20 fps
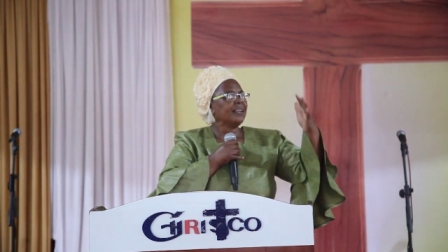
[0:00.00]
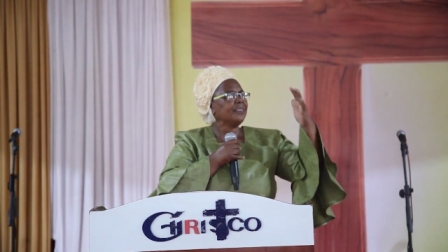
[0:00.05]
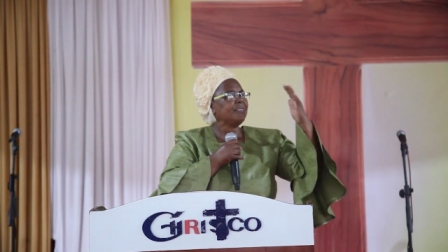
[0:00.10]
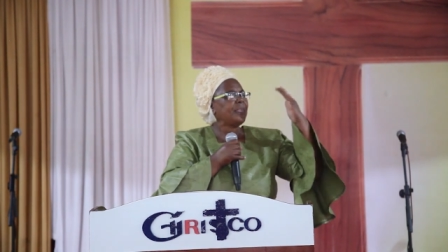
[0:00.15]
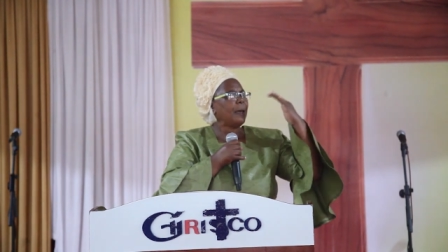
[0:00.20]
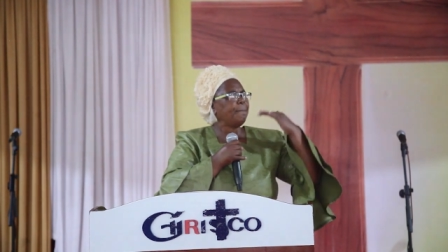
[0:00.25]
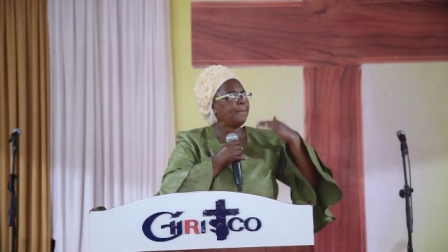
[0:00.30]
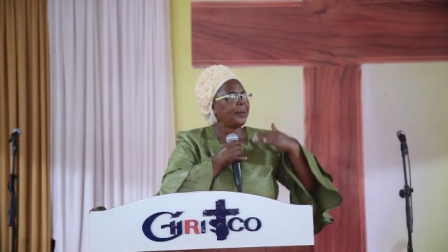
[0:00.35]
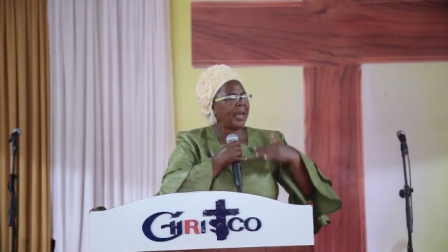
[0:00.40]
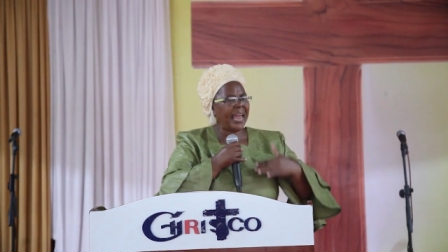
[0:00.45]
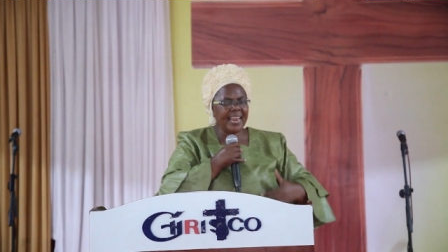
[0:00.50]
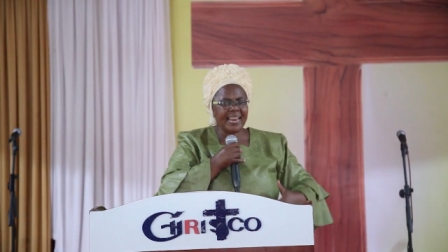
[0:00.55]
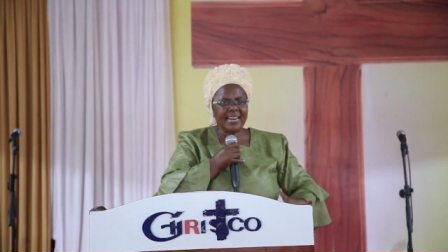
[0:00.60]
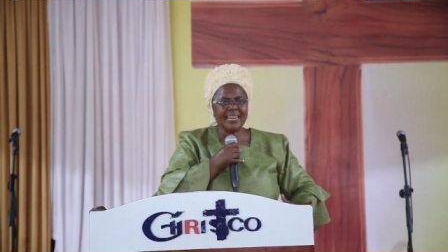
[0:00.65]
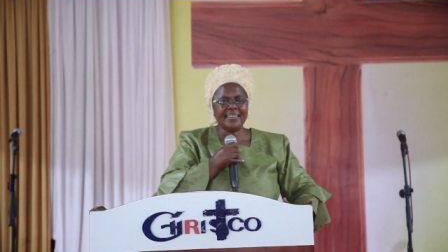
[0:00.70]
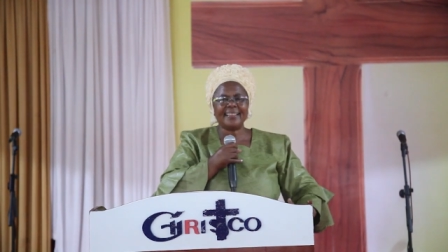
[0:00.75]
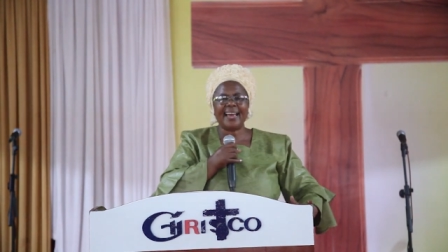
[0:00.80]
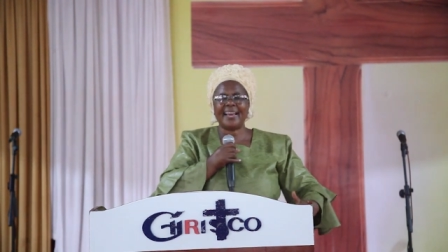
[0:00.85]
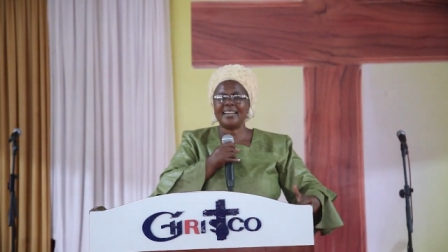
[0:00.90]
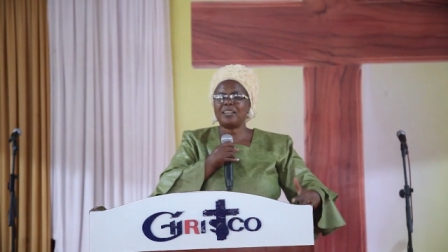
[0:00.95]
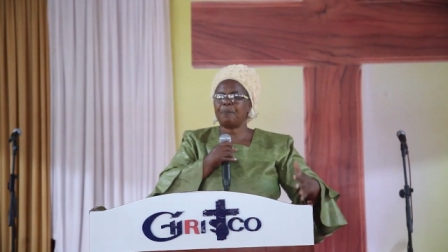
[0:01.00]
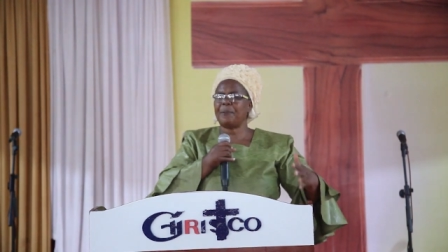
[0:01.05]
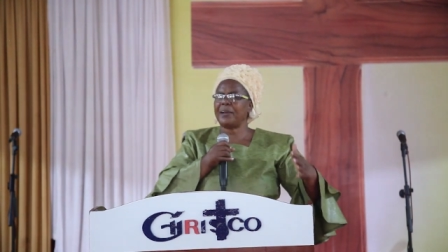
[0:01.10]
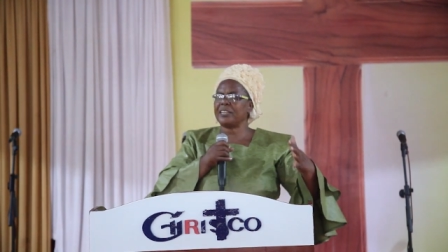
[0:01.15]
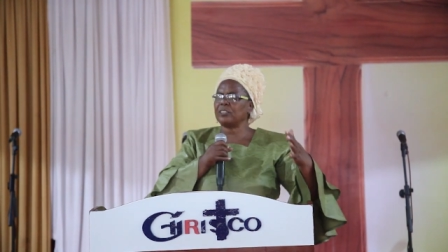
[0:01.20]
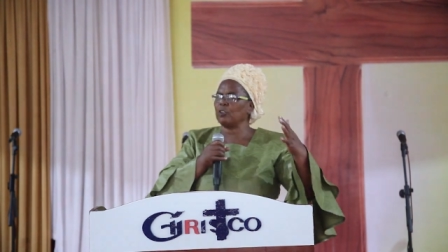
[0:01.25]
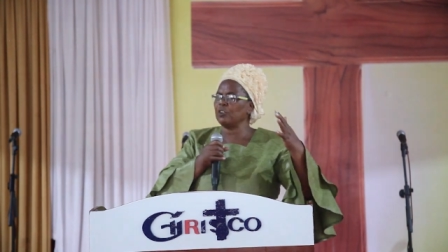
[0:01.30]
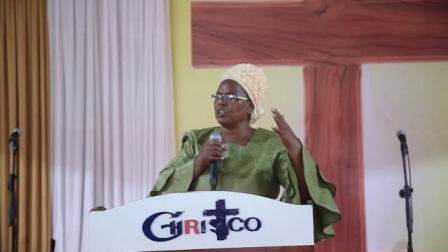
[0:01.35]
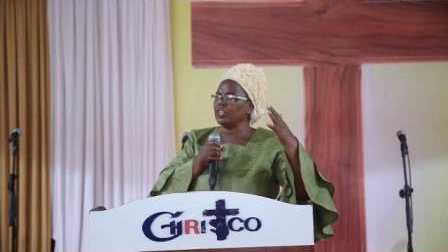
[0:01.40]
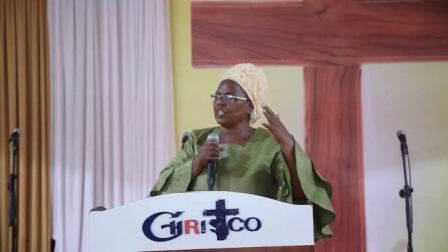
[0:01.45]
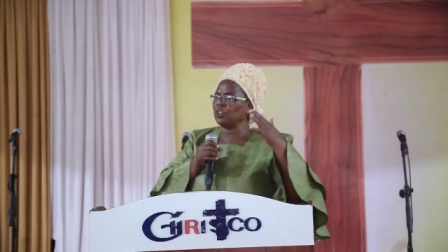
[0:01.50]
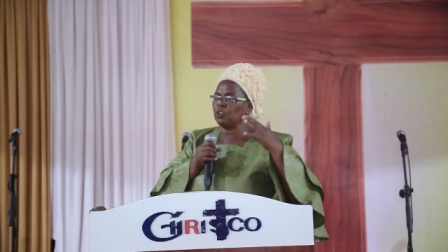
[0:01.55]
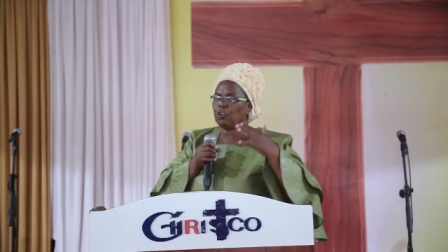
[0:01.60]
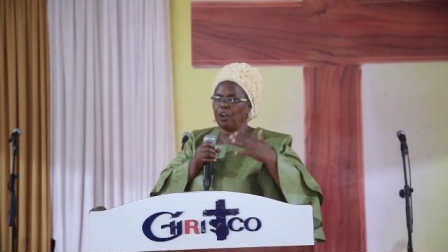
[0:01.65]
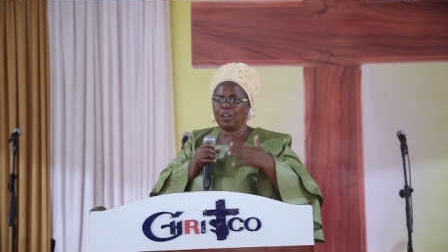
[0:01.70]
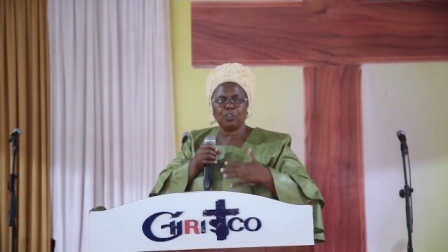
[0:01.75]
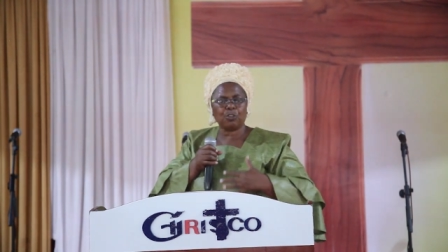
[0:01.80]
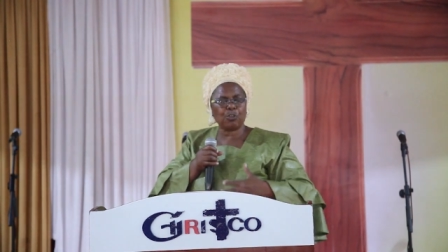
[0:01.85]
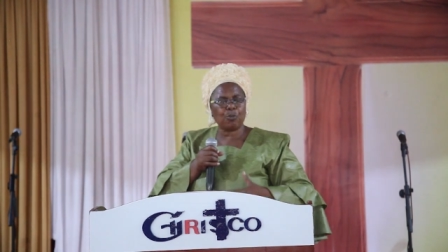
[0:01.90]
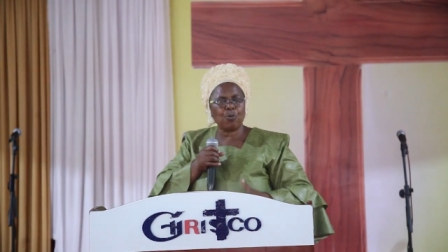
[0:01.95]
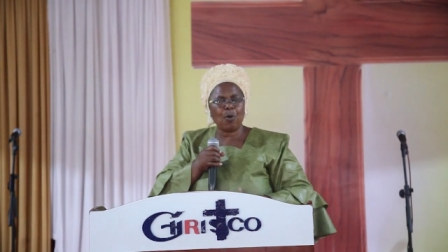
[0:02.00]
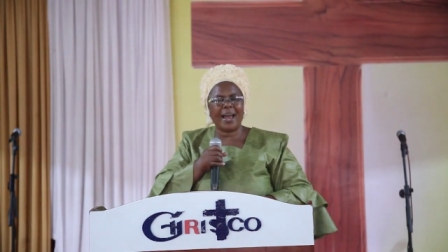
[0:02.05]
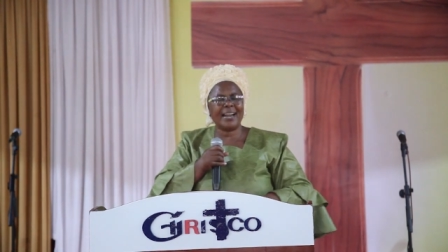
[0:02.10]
the pain that person is going through,